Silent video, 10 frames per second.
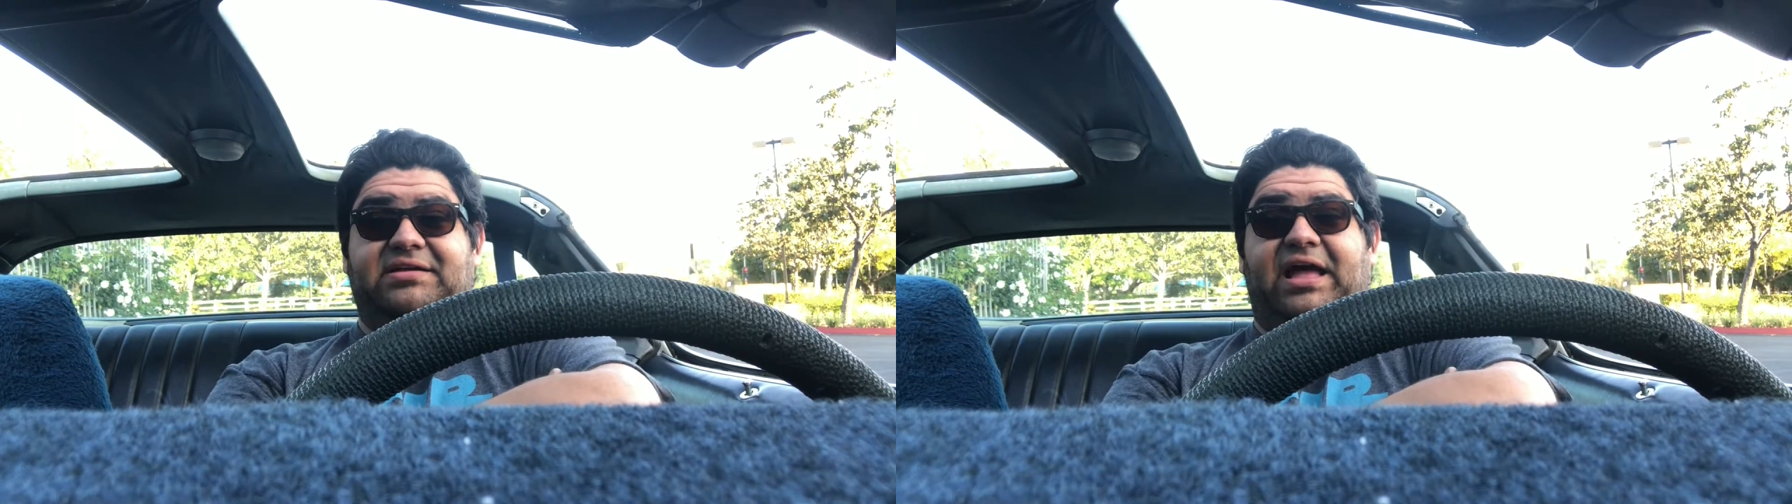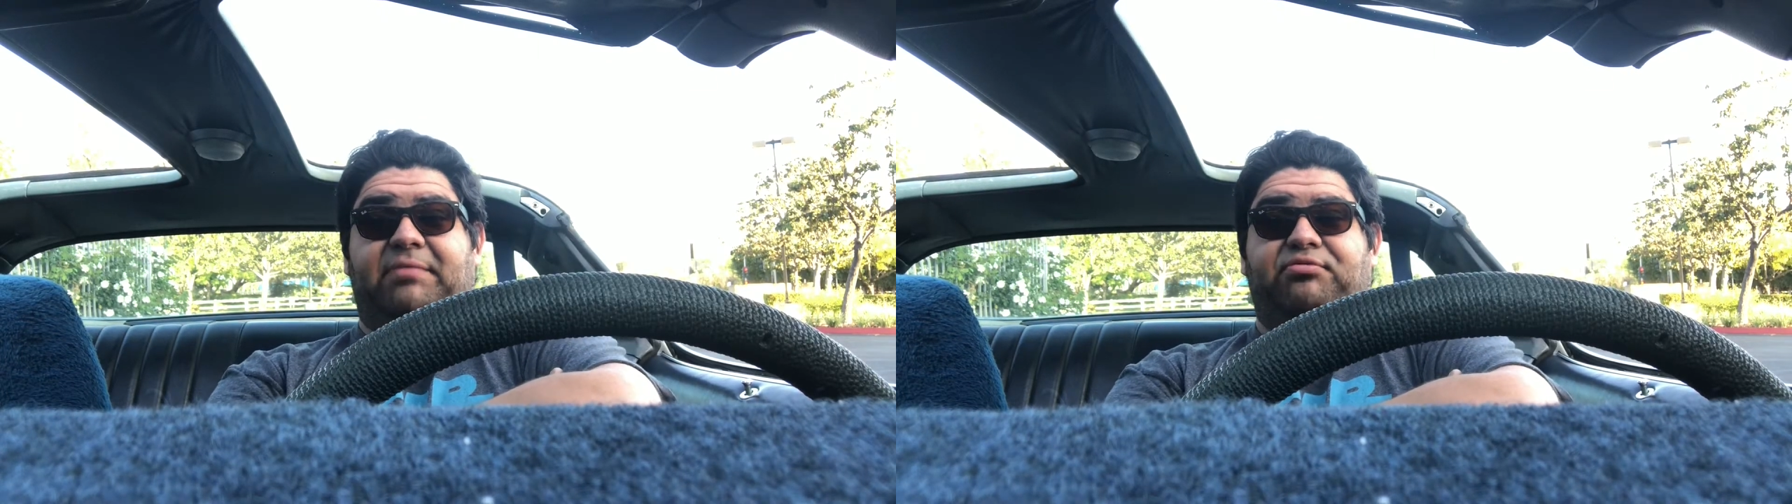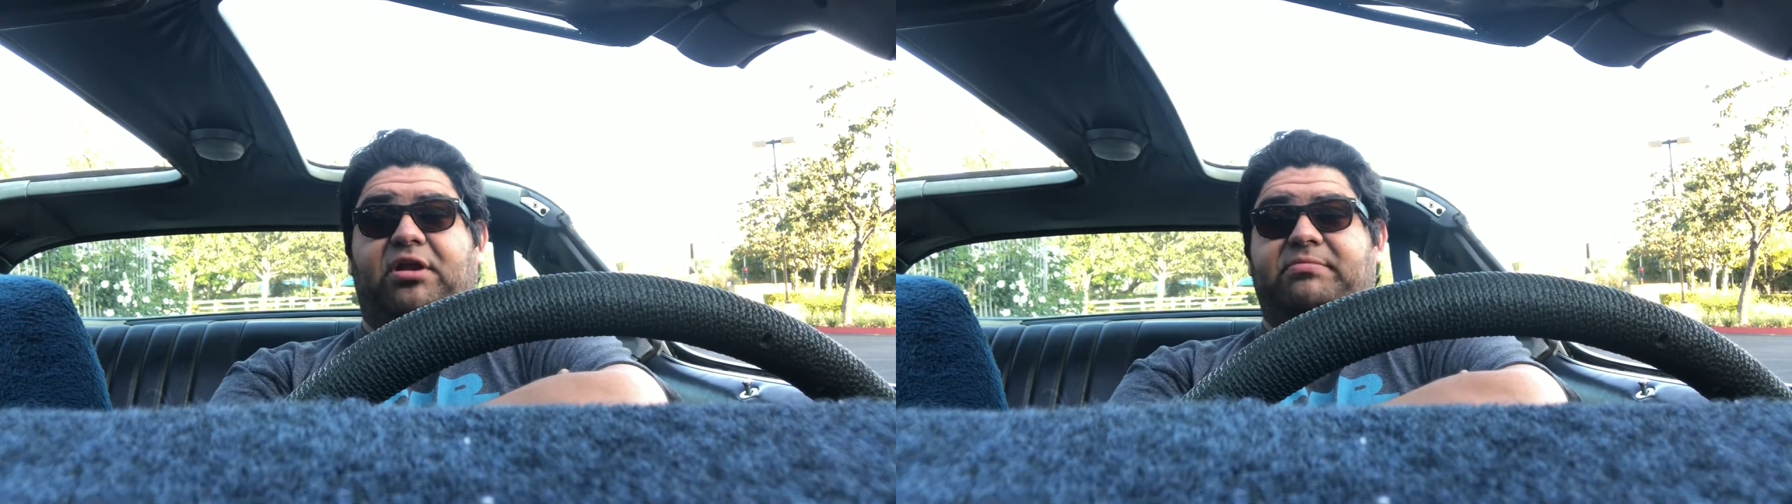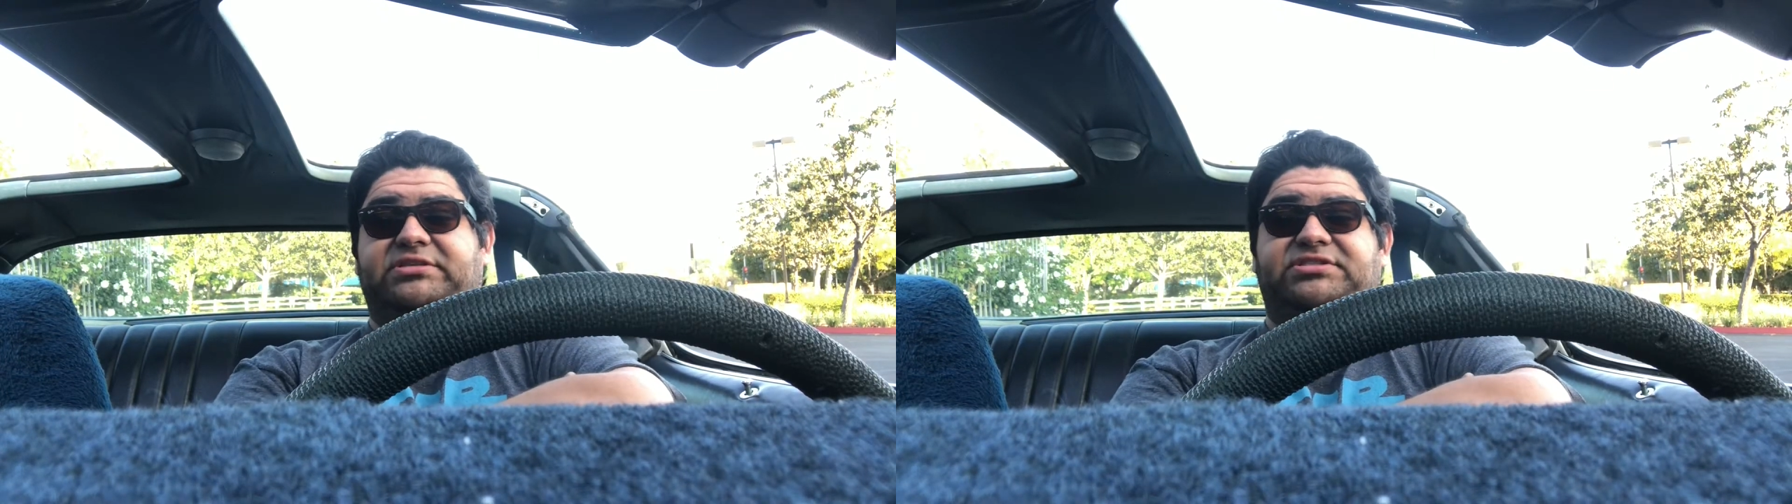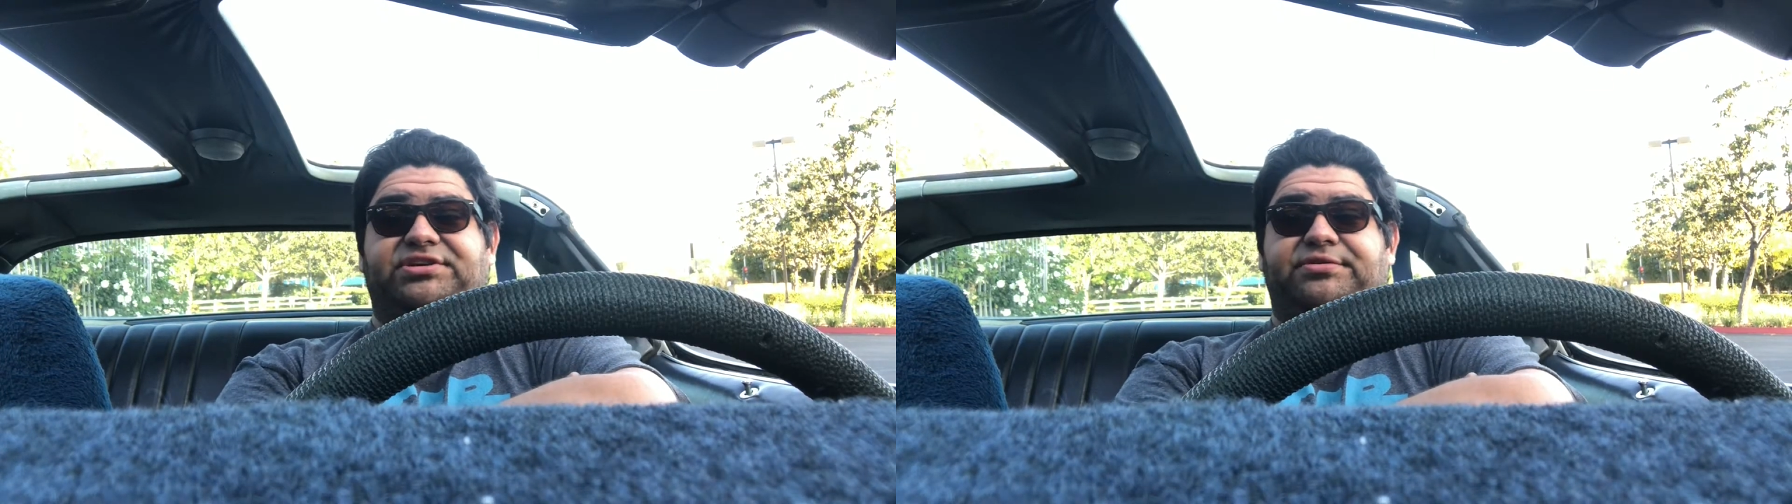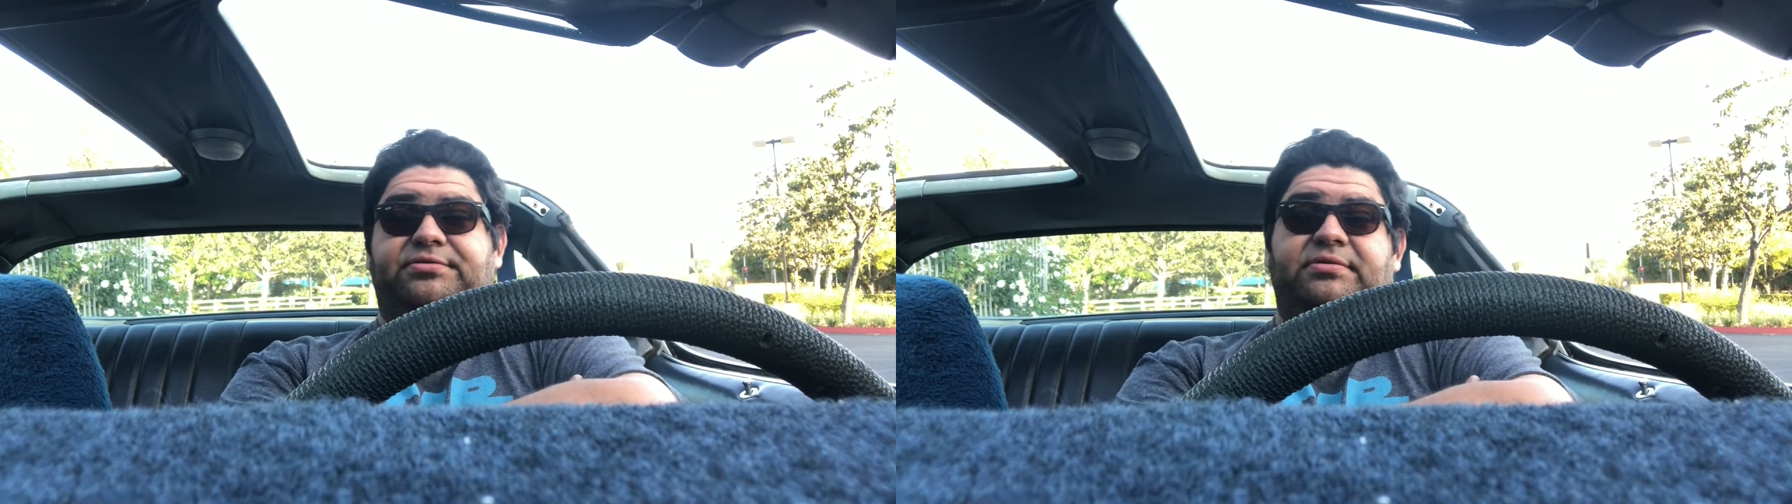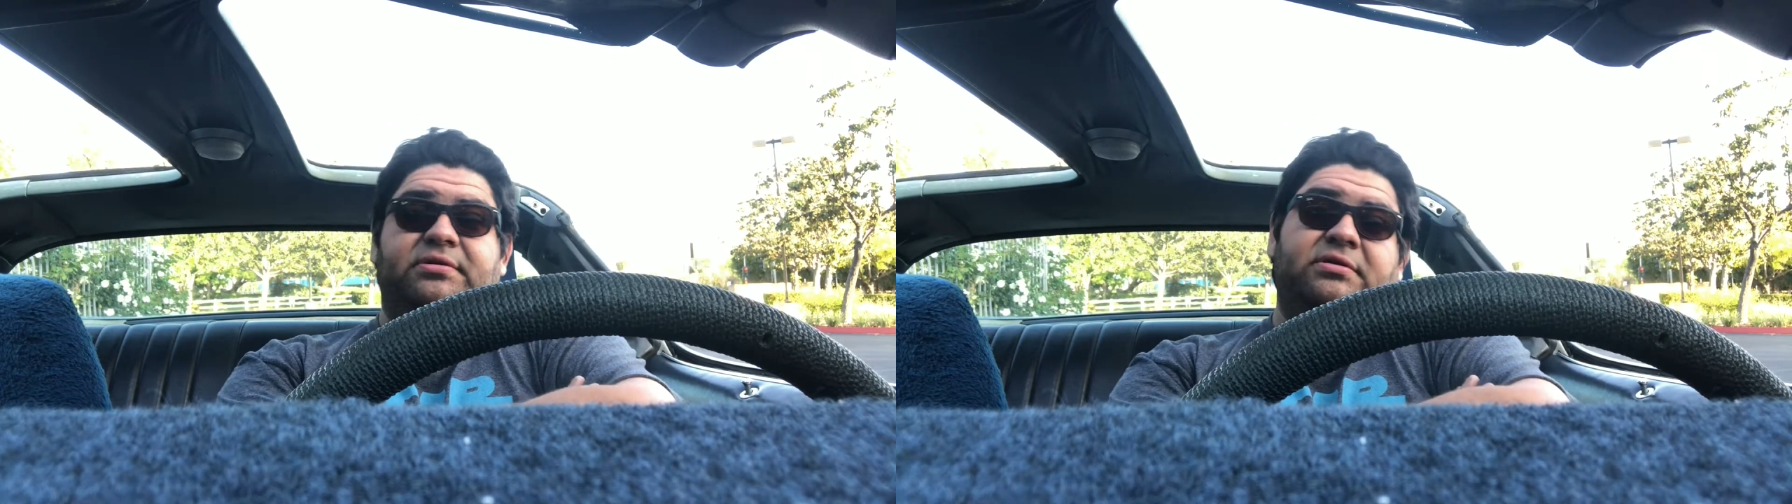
I promised you